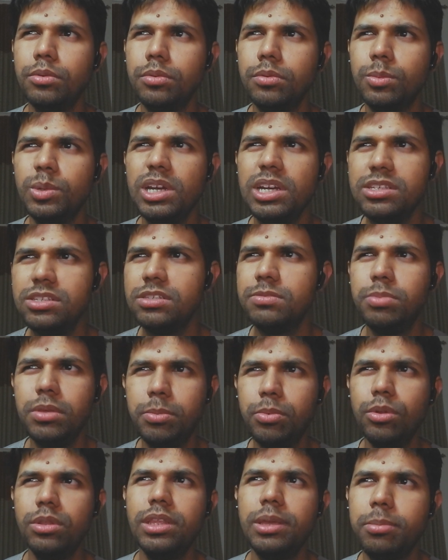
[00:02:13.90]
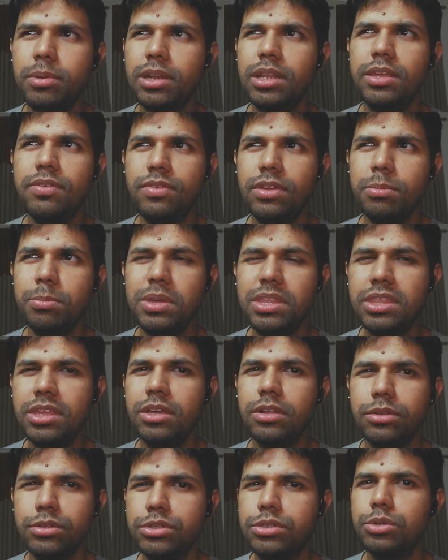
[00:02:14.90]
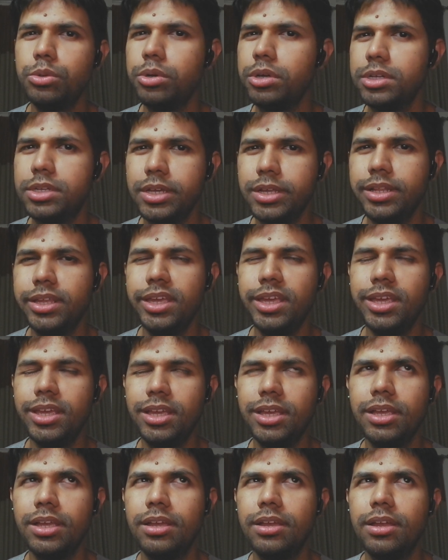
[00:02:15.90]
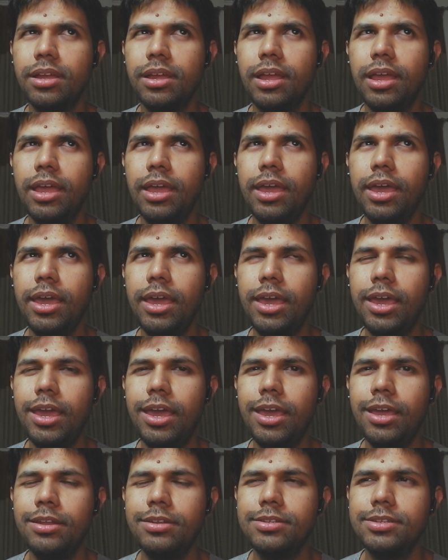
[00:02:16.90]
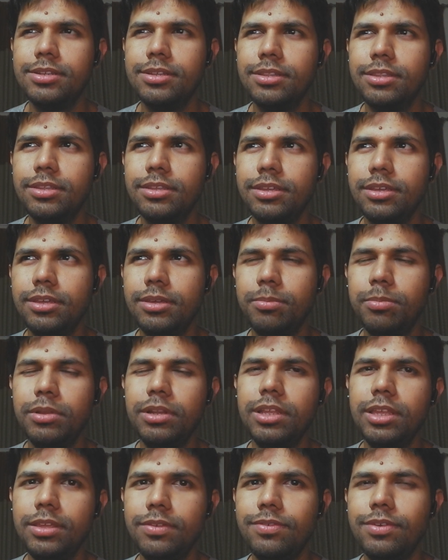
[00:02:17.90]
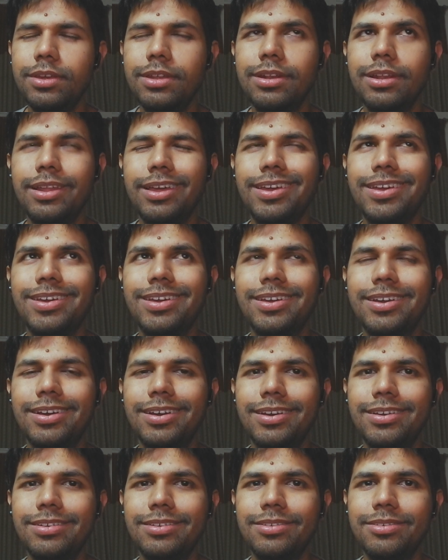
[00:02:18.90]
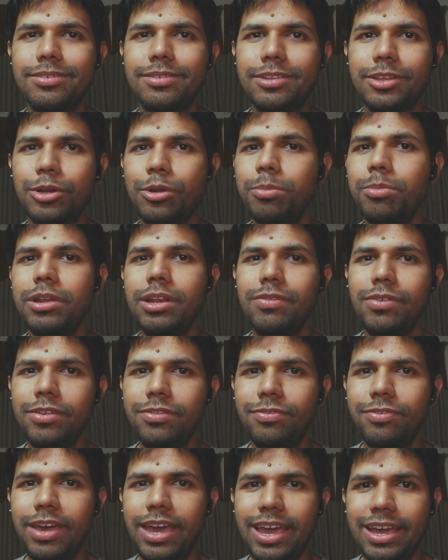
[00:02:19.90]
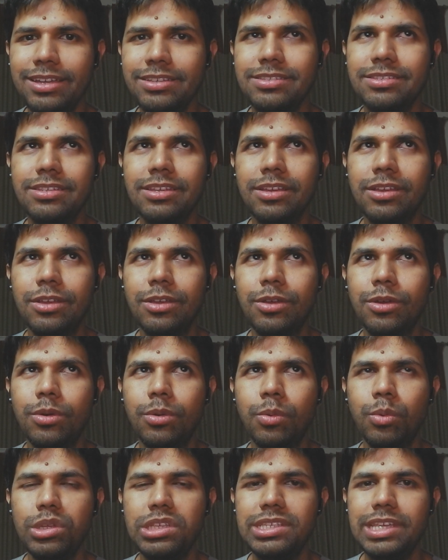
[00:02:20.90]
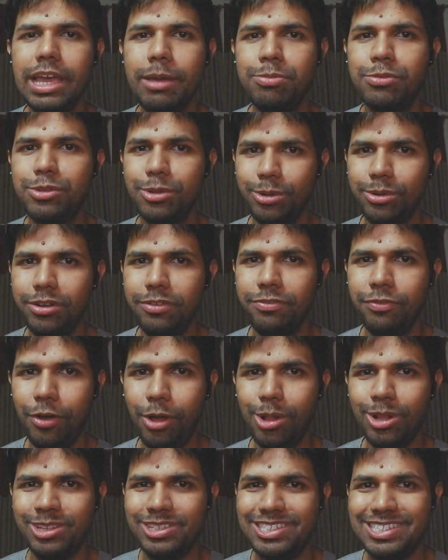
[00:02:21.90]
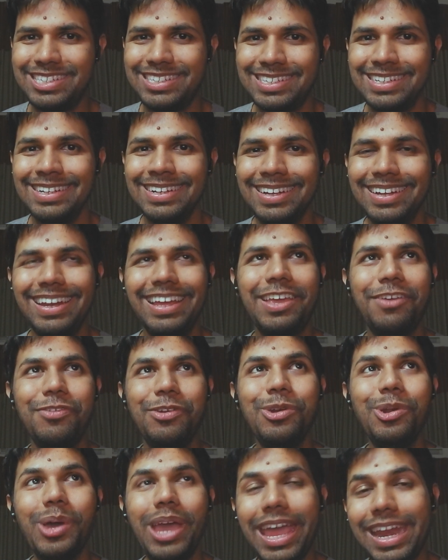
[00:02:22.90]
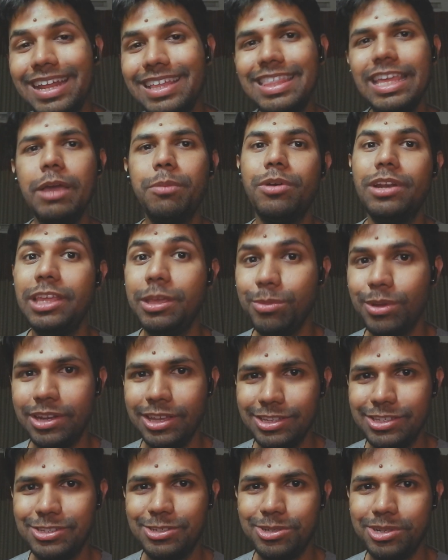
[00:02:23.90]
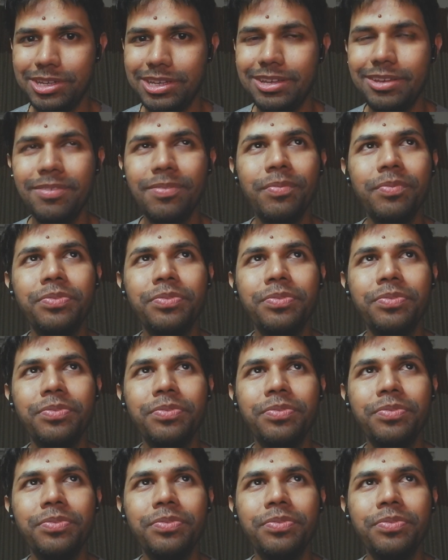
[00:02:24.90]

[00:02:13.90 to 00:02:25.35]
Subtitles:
religious people, they believe in mythical storytelling and they believe in like they don't believe in facts. Which is absolutely false. Like, if you know anything about human history,